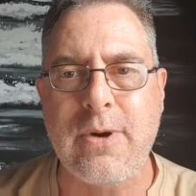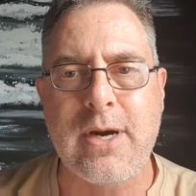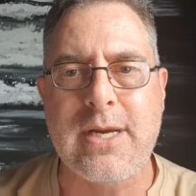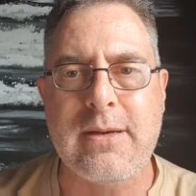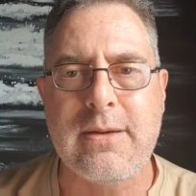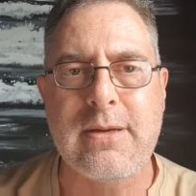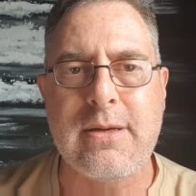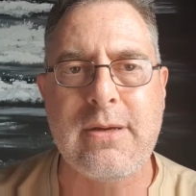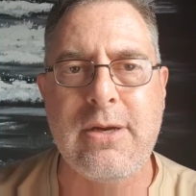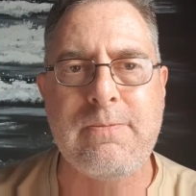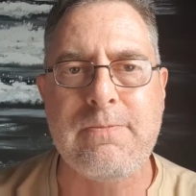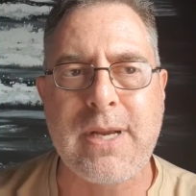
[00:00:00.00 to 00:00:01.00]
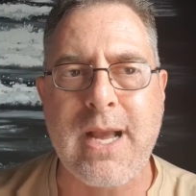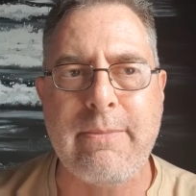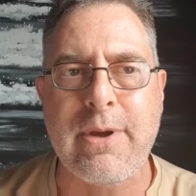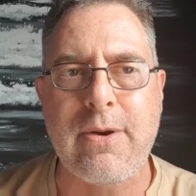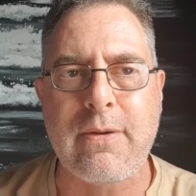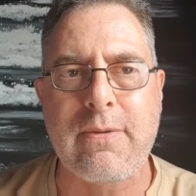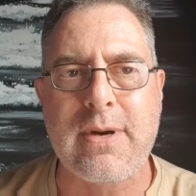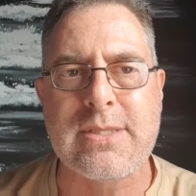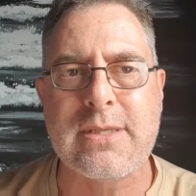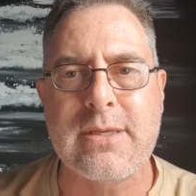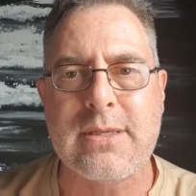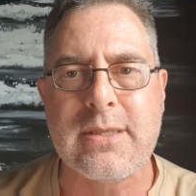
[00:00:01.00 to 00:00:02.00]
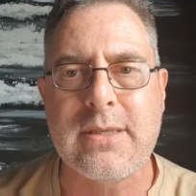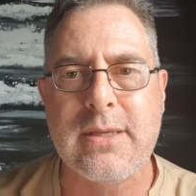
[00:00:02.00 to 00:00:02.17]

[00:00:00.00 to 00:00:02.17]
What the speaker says: why you become a non-resident,